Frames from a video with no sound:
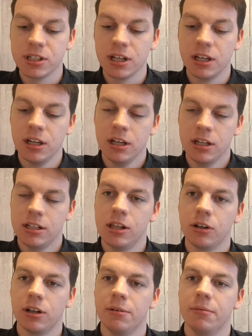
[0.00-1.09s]
So we
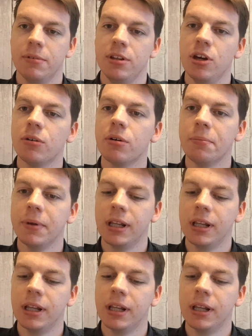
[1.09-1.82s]
look at Europe,